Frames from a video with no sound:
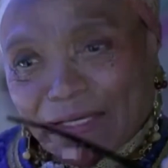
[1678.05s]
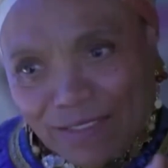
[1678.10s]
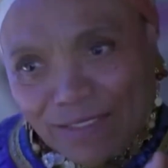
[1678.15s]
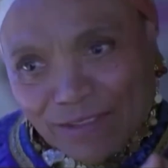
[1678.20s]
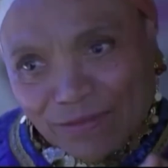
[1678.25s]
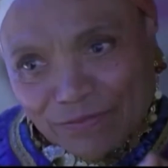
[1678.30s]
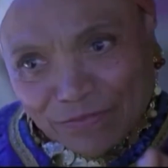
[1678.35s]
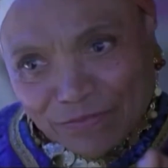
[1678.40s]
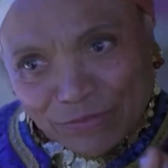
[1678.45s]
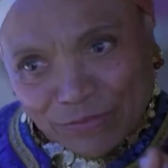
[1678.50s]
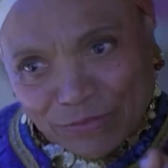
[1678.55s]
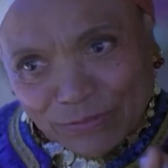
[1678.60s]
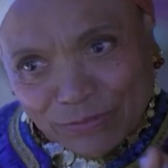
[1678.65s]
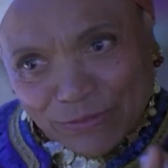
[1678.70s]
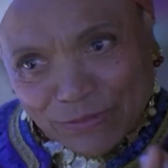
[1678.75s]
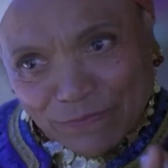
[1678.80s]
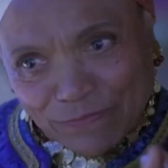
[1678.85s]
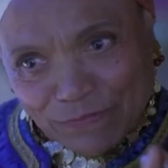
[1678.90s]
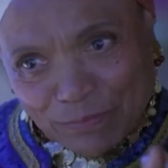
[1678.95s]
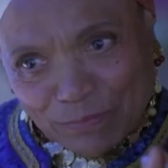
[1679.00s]
After you
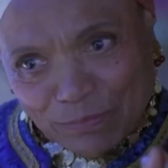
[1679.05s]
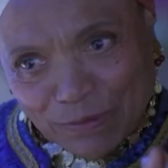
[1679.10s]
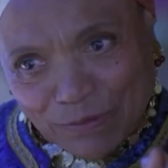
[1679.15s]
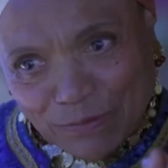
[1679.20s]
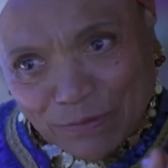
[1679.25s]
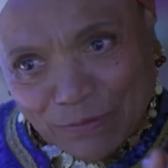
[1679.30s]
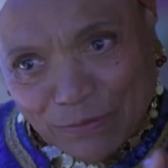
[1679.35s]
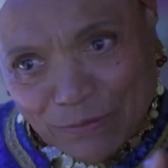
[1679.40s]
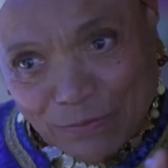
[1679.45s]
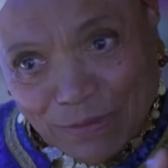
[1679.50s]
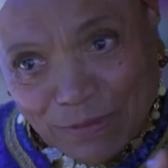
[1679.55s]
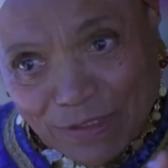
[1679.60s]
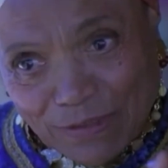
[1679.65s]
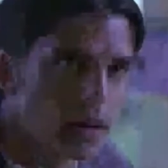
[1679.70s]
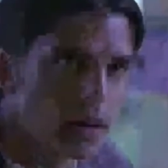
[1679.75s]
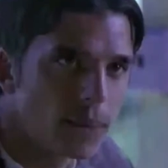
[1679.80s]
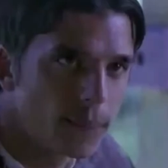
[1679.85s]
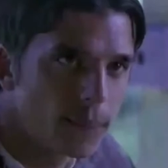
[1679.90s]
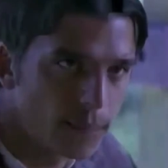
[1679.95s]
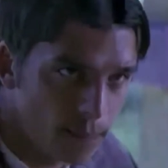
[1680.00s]
give the pig to
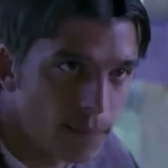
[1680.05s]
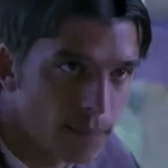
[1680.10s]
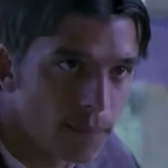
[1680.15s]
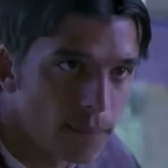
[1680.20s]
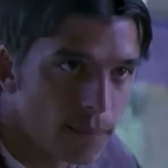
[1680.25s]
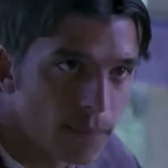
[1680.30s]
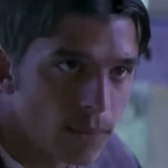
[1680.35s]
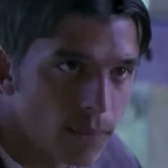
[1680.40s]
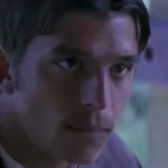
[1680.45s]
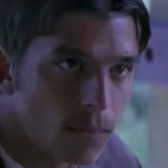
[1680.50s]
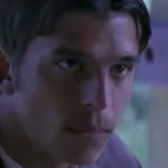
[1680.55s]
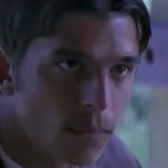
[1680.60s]
Menki, you